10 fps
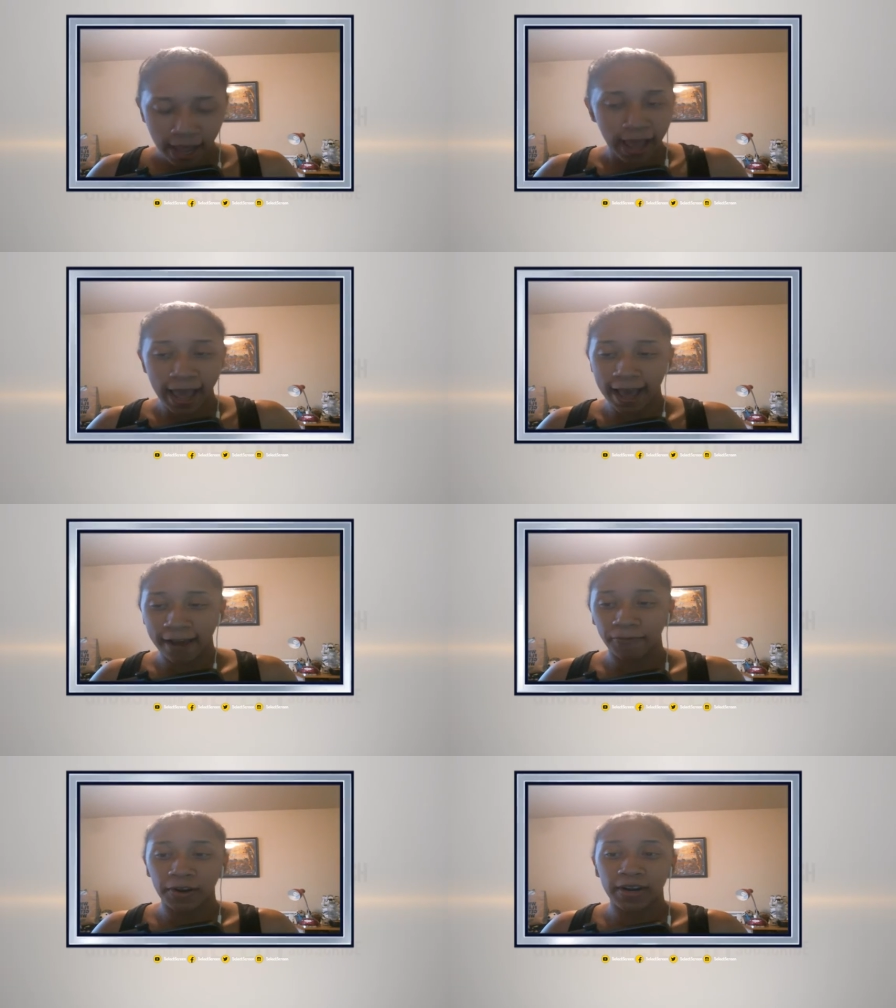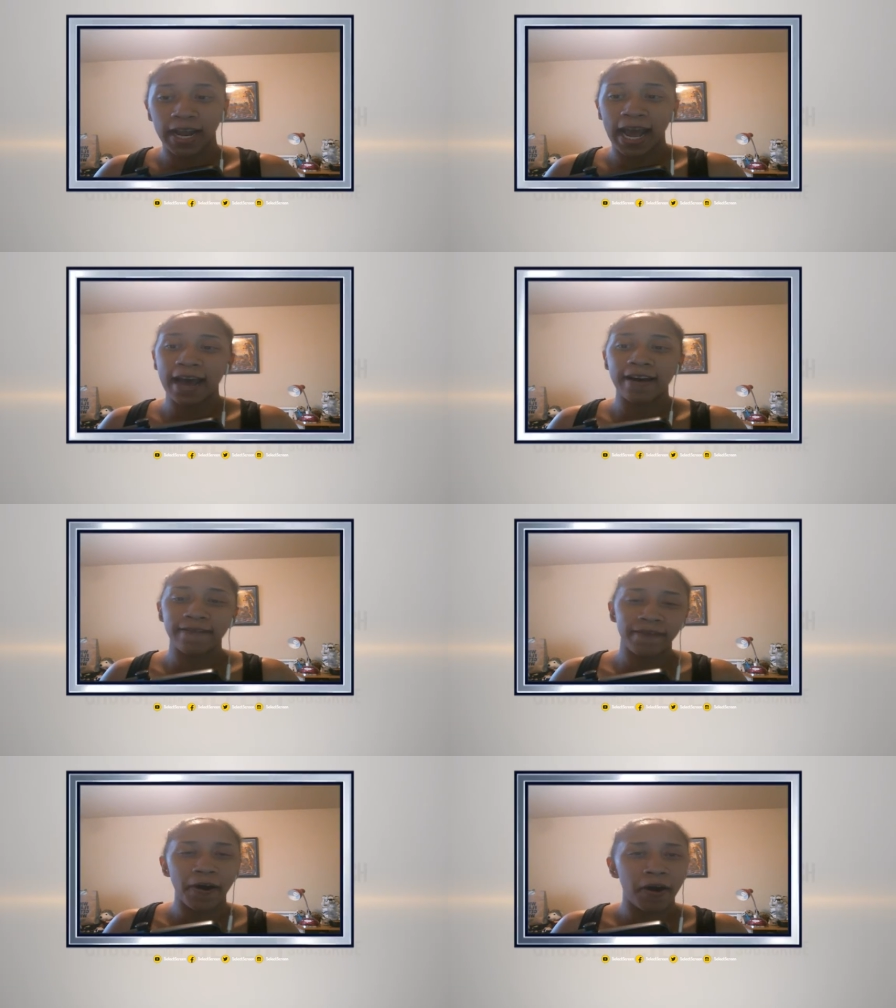And we're going to
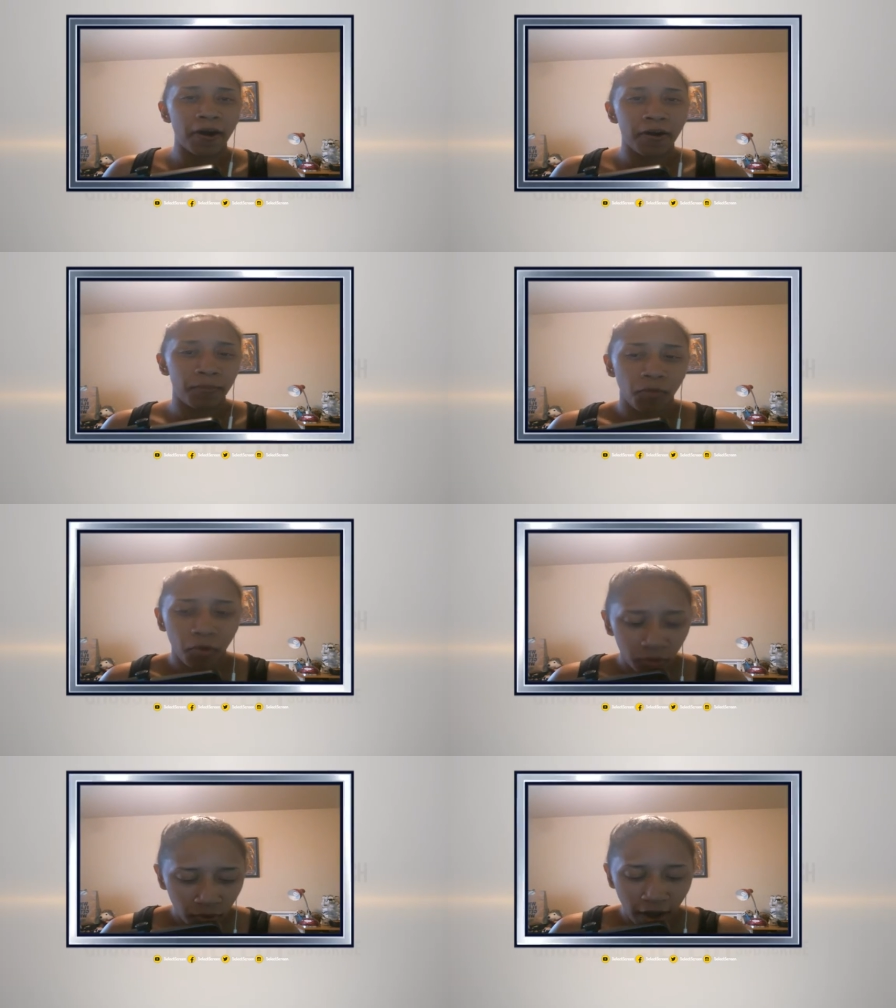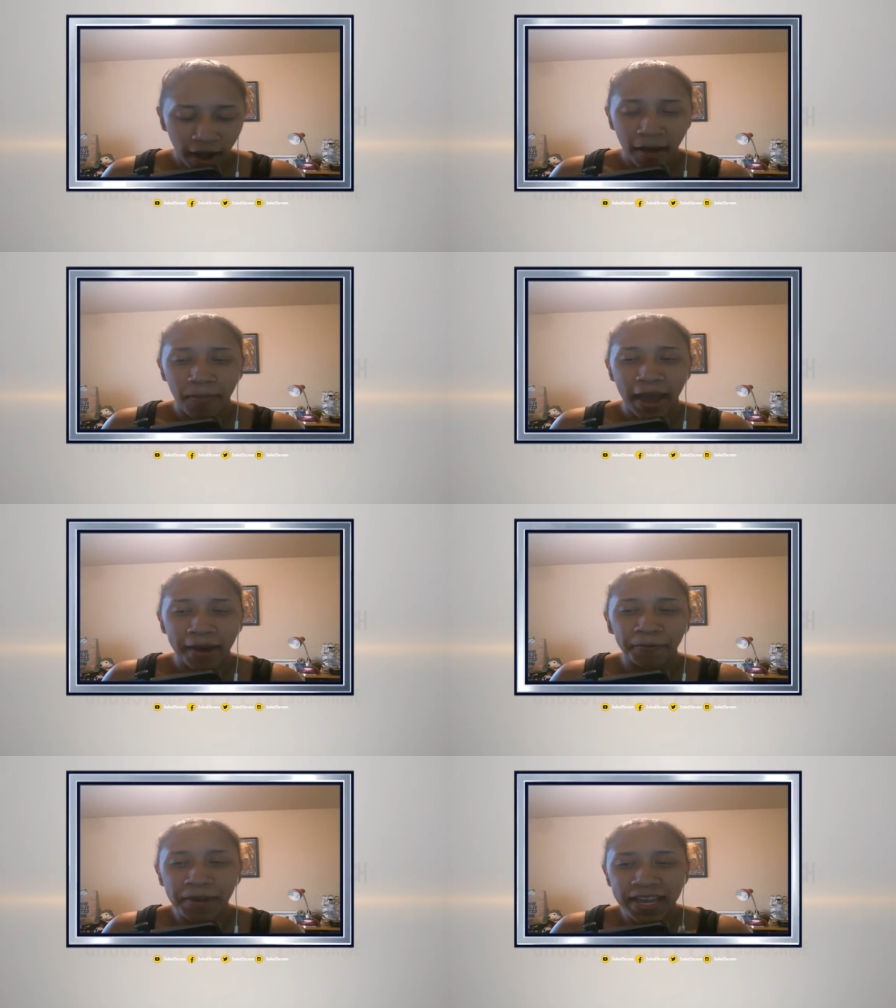have our Mortal
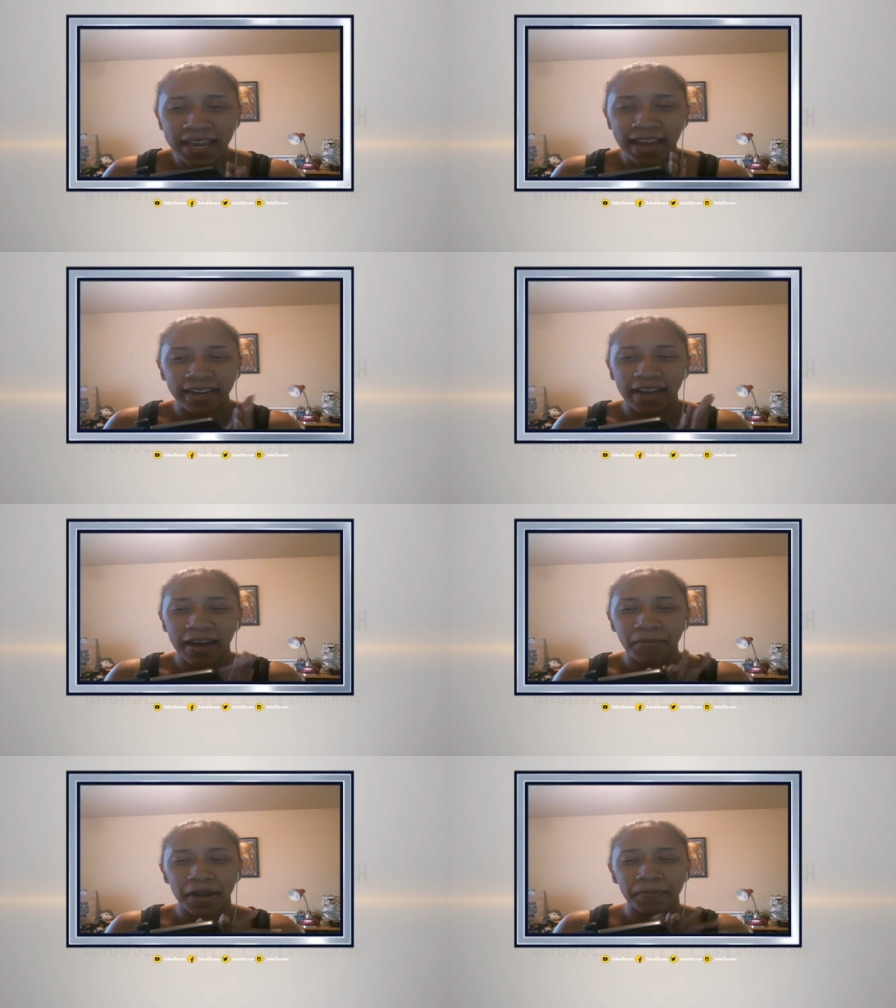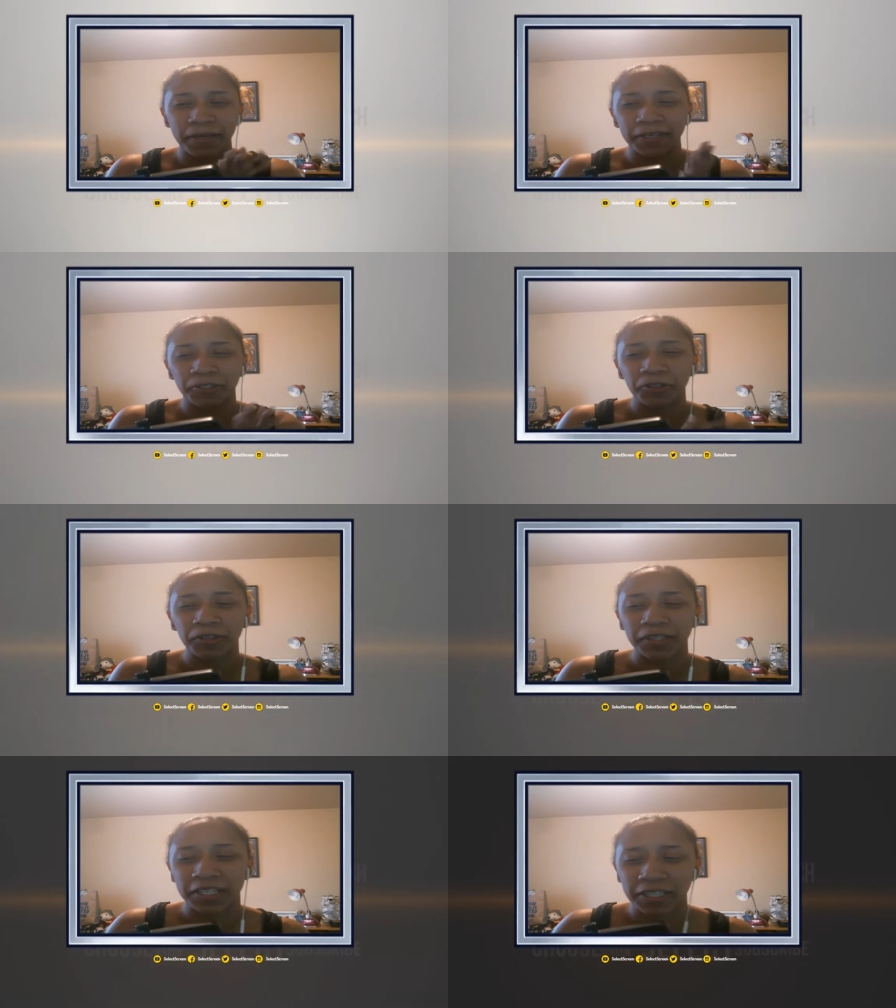Kombat weekend coming up here
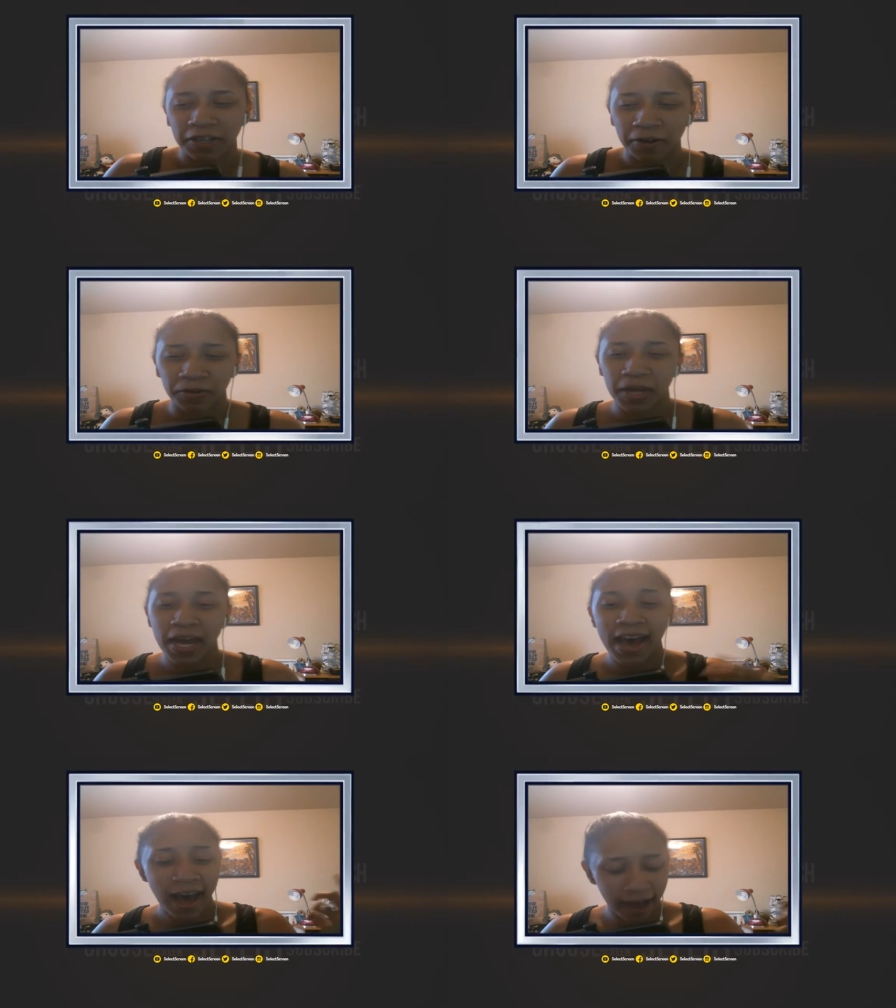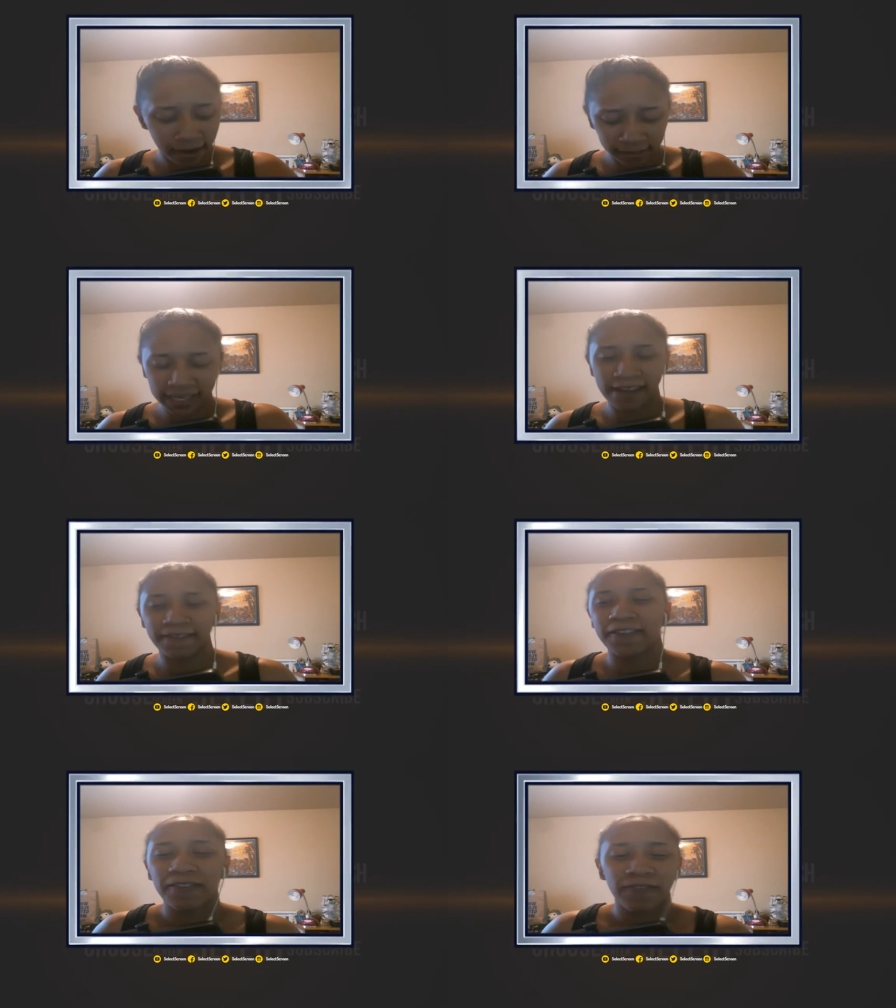shortly. So uh, stay
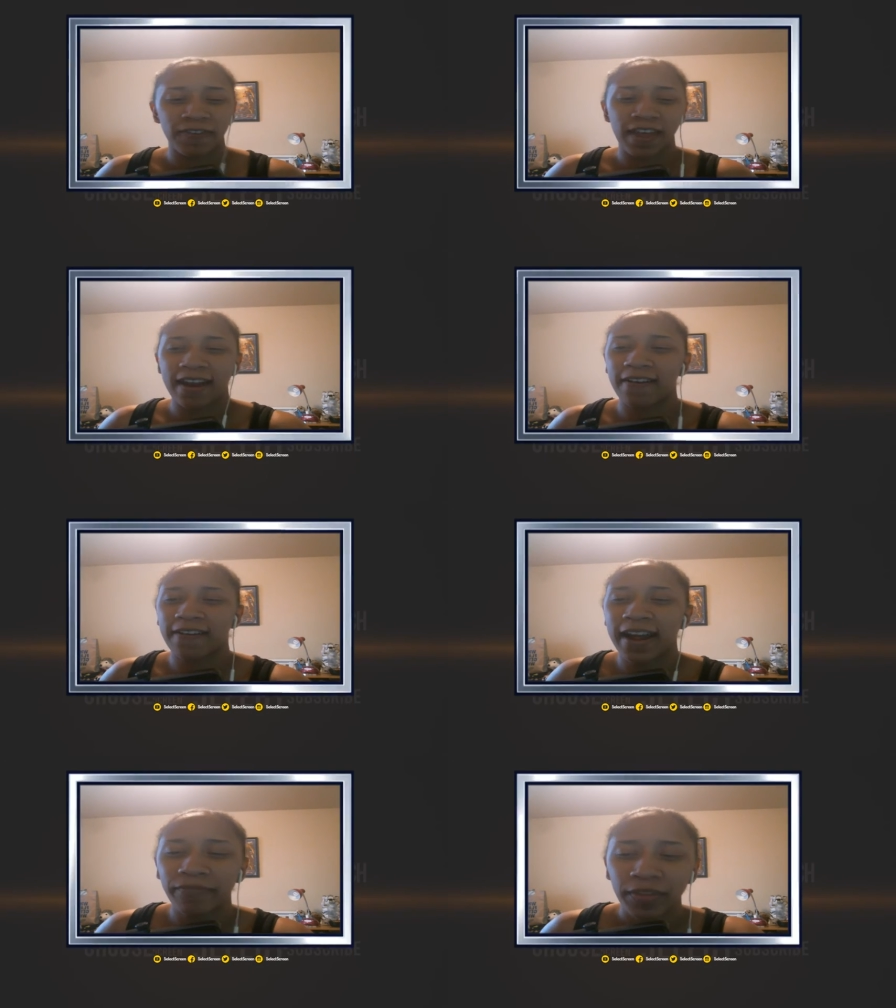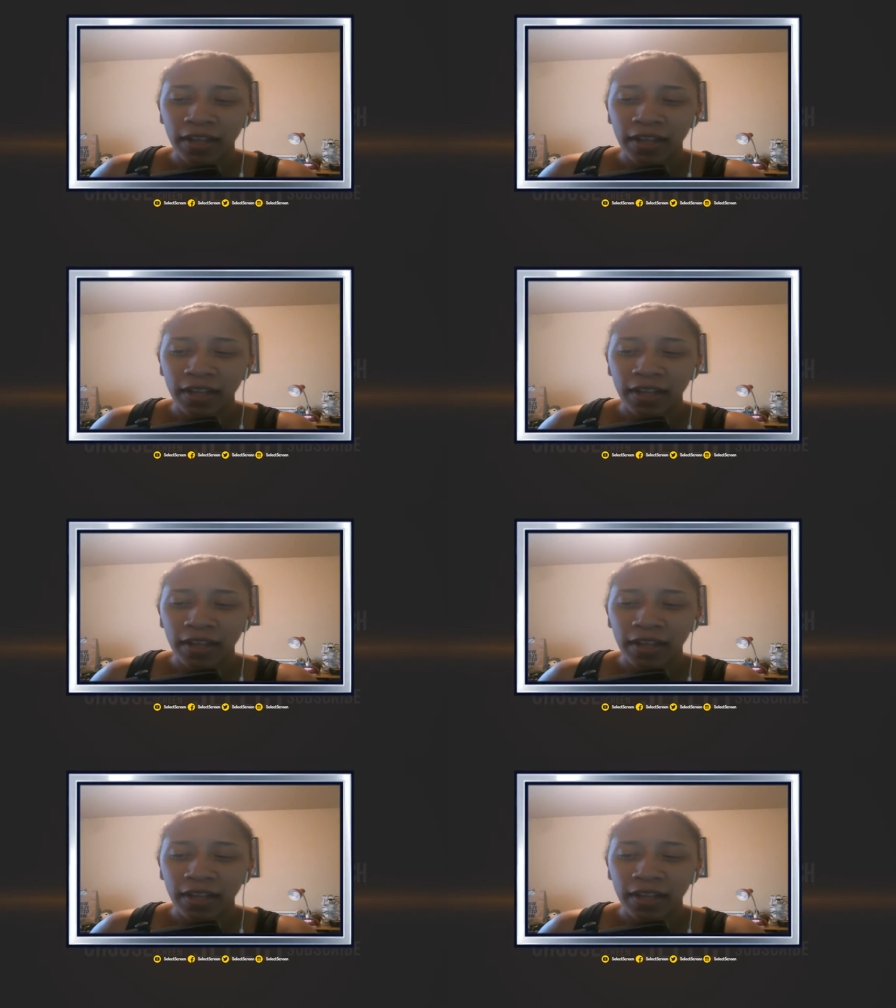tuned for that. All right.